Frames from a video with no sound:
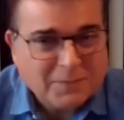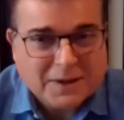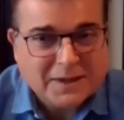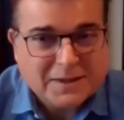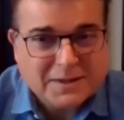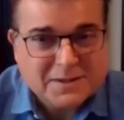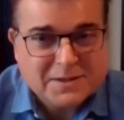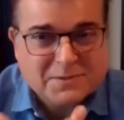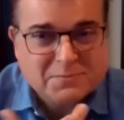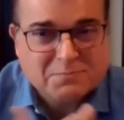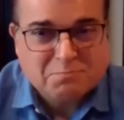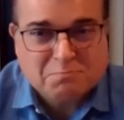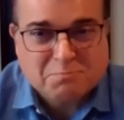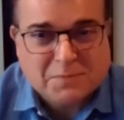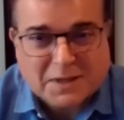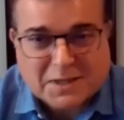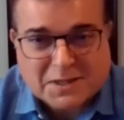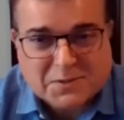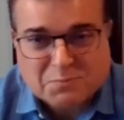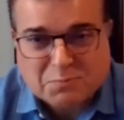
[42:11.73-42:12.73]
It's
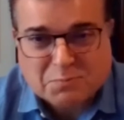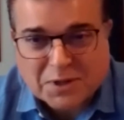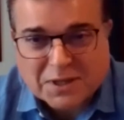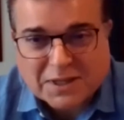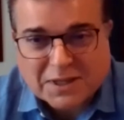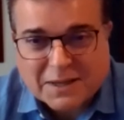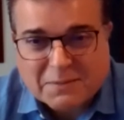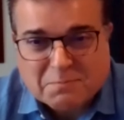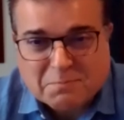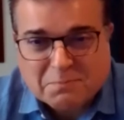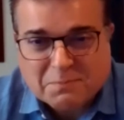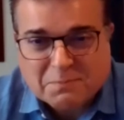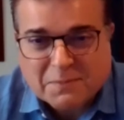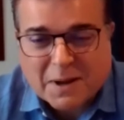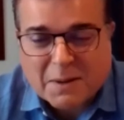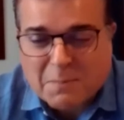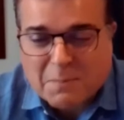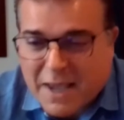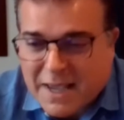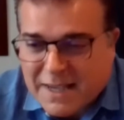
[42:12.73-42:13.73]
pretty
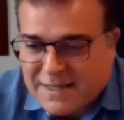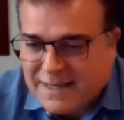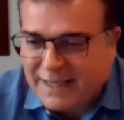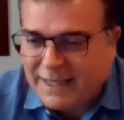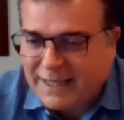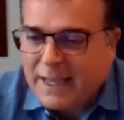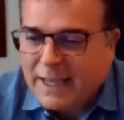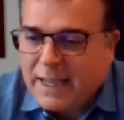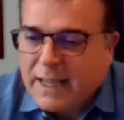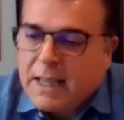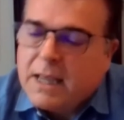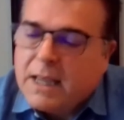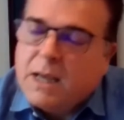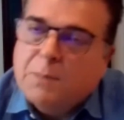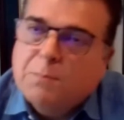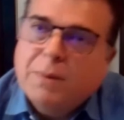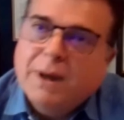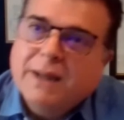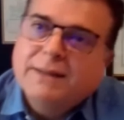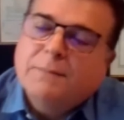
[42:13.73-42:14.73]
amazing.
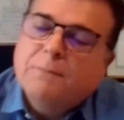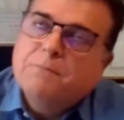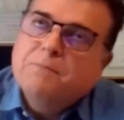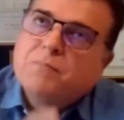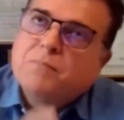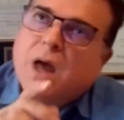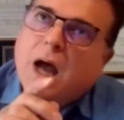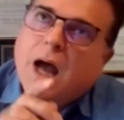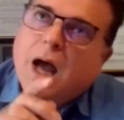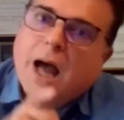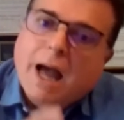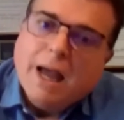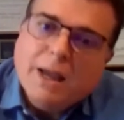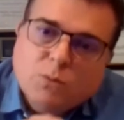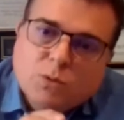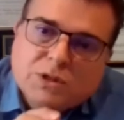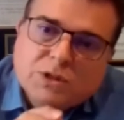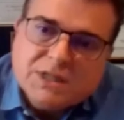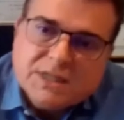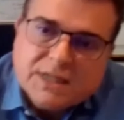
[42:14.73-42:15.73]
But I
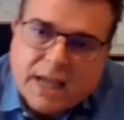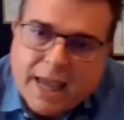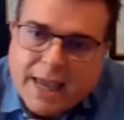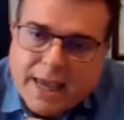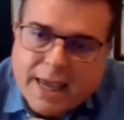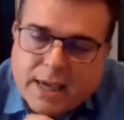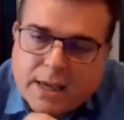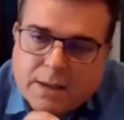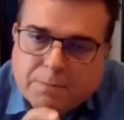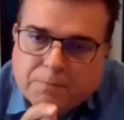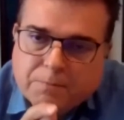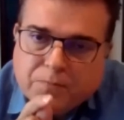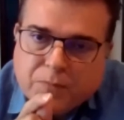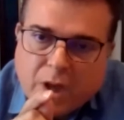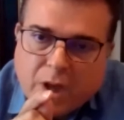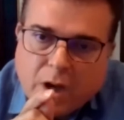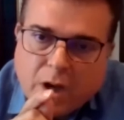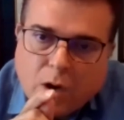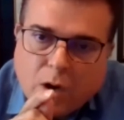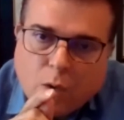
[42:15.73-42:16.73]
would say,
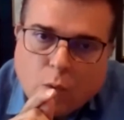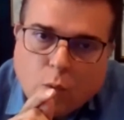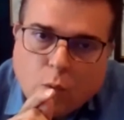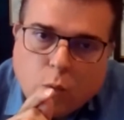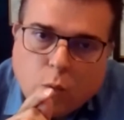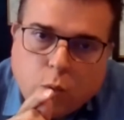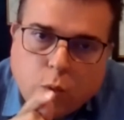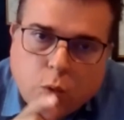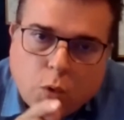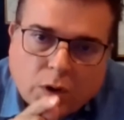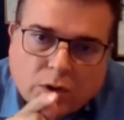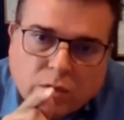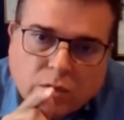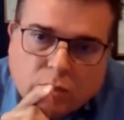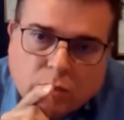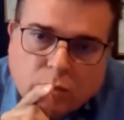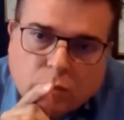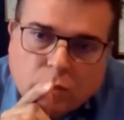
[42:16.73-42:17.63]
what